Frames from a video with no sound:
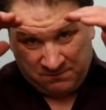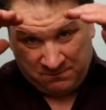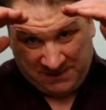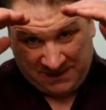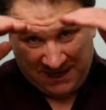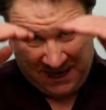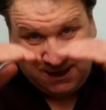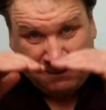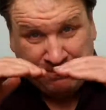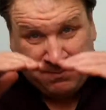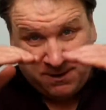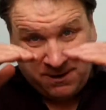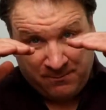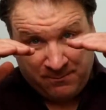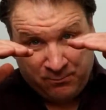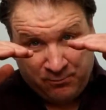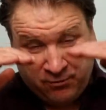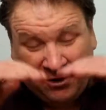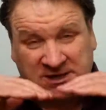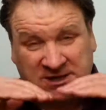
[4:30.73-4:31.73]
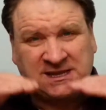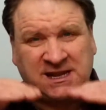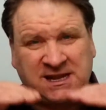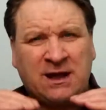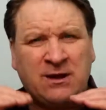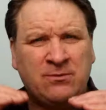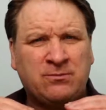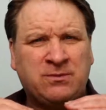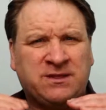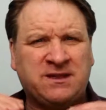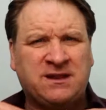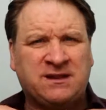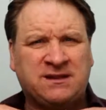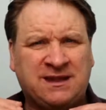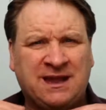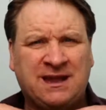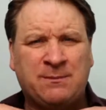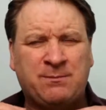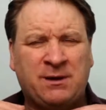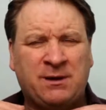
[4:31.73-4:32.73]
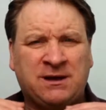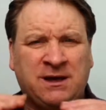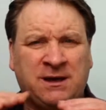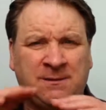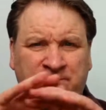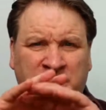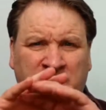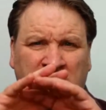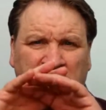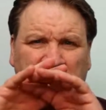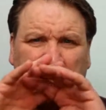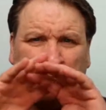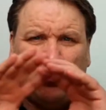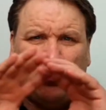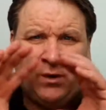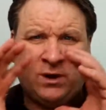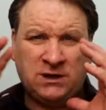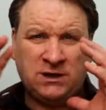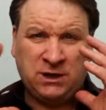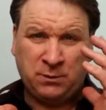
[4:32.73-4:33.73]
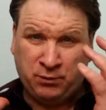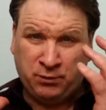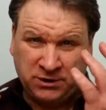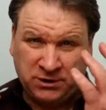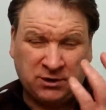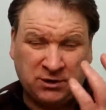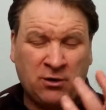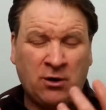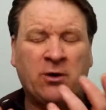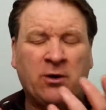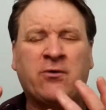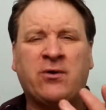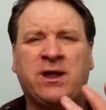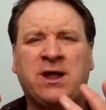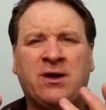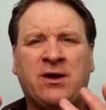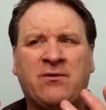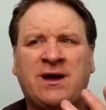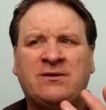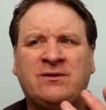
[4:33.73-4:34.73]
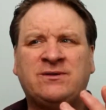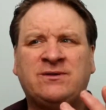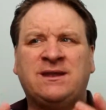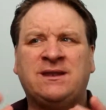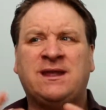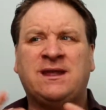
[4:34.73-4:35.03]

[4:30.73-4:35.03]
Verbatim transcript: keep it pressed down with a digger bucket while you put the concrete around it.